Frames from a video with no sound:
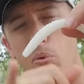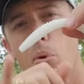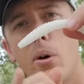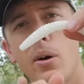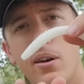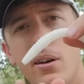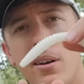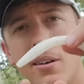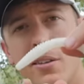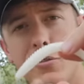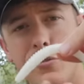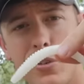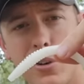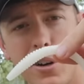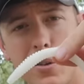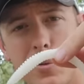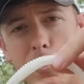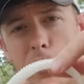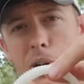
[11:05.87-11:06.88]
one on the
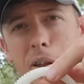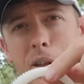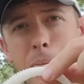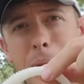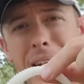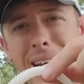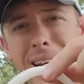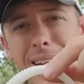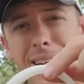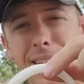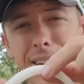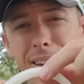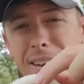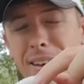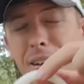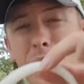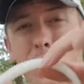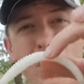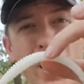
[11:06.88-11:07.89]
front, one on the back,
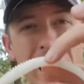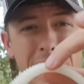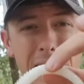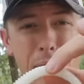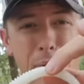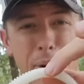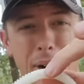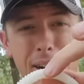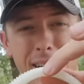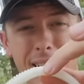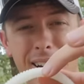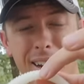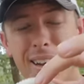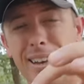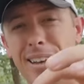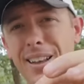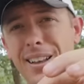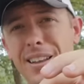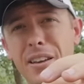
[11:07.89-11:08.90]
wacky rig it,
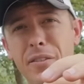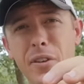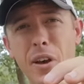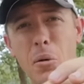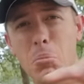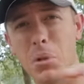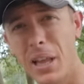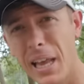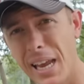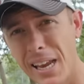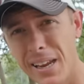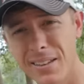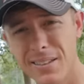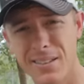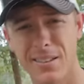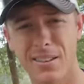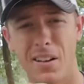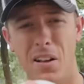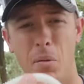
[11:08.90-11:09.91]
and then you've got
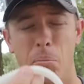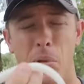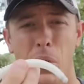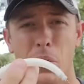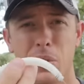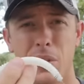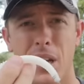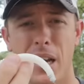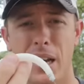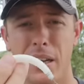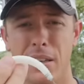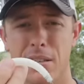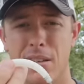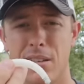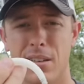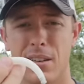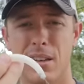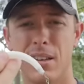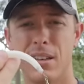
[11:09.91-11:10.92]
blades on both
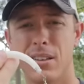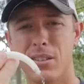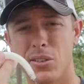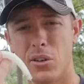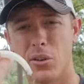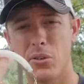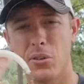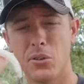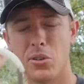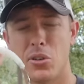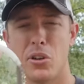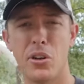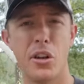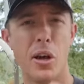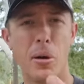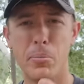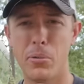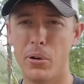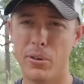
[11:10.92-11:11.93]
sides. So there's a
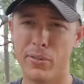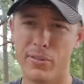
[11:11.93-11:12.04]
number